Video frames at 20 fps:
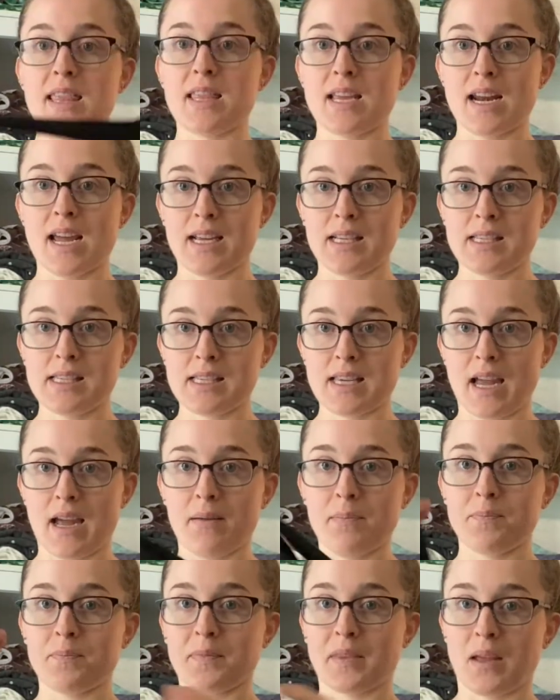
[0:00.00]
the next step,
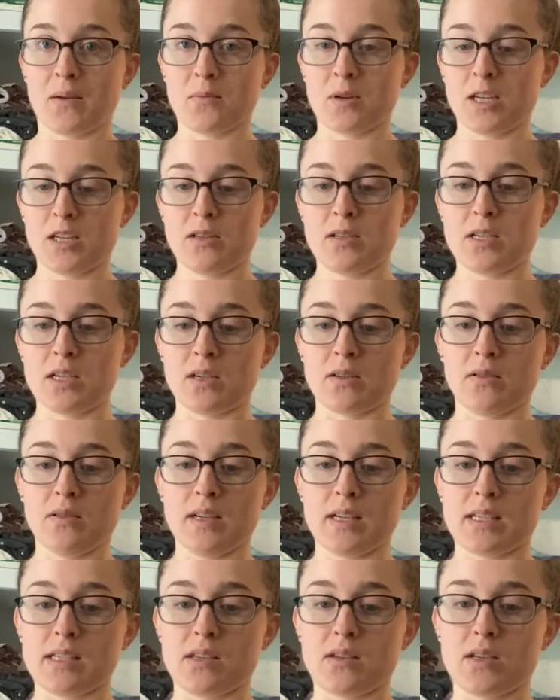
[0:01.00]
and what you do
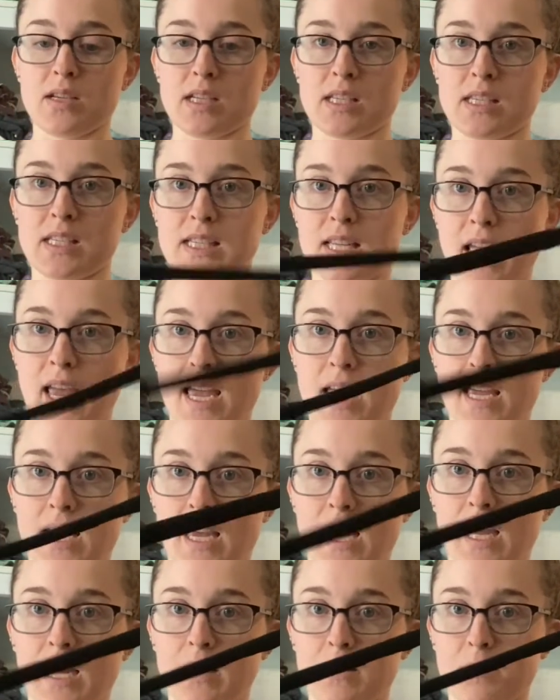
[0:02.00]
is you just take
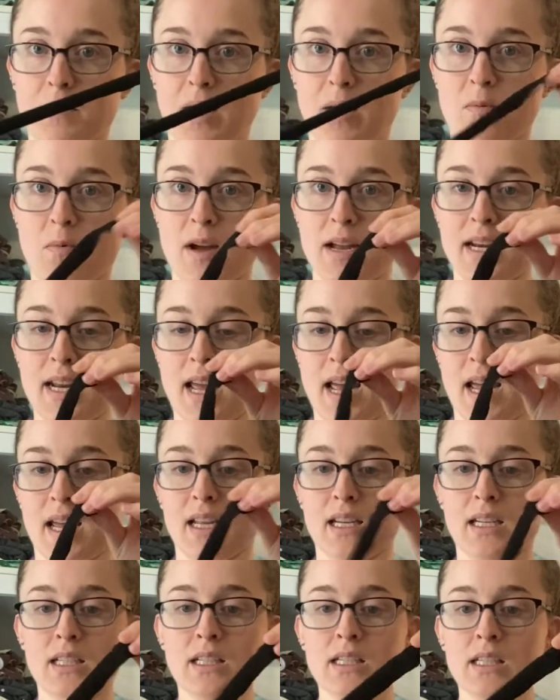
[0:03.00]
it by one
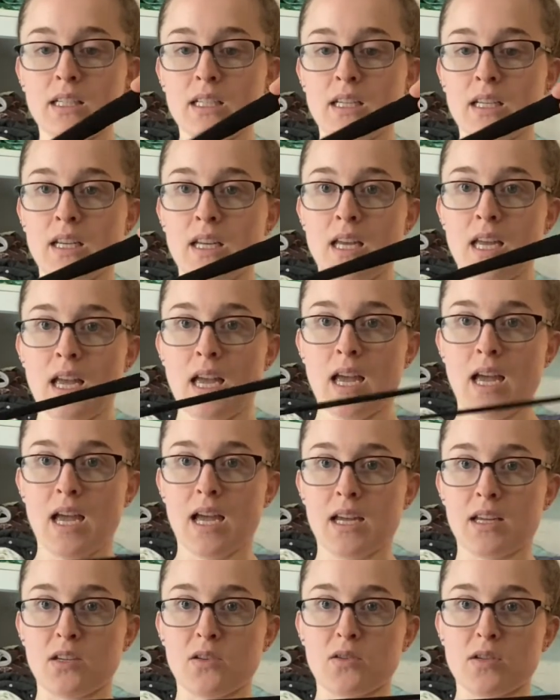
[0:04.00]
end
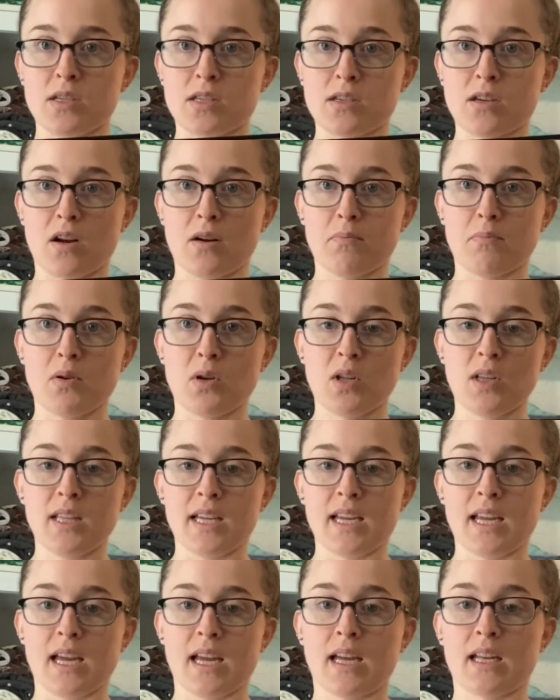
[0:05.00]
and you just start
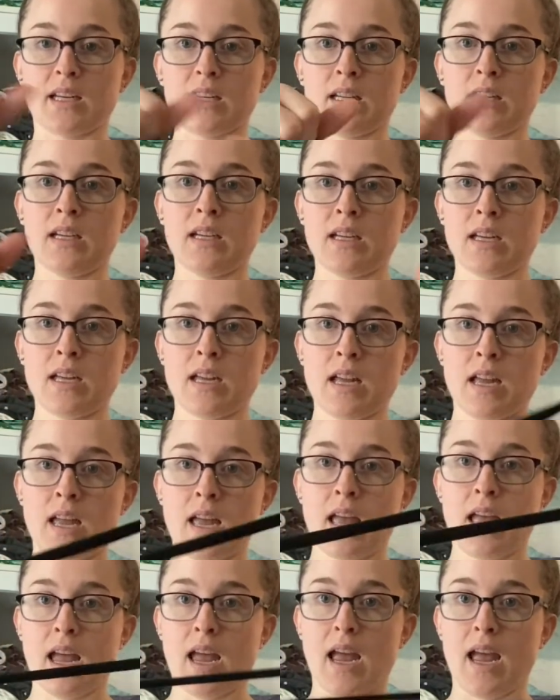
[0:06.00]
pulling it,
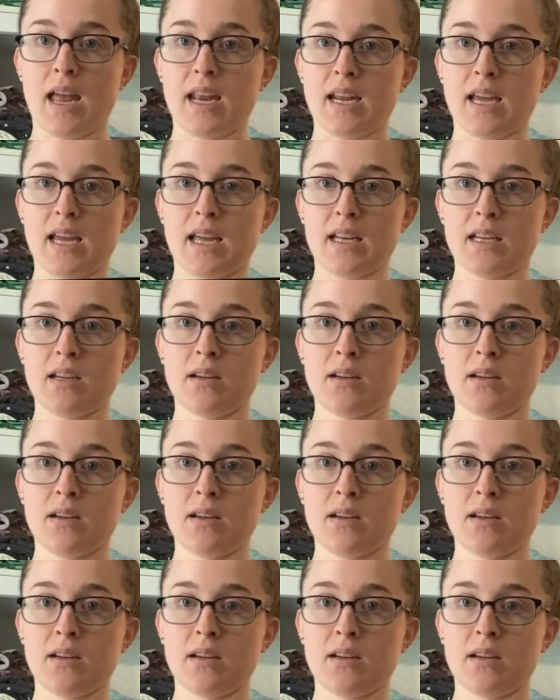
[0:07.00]
and it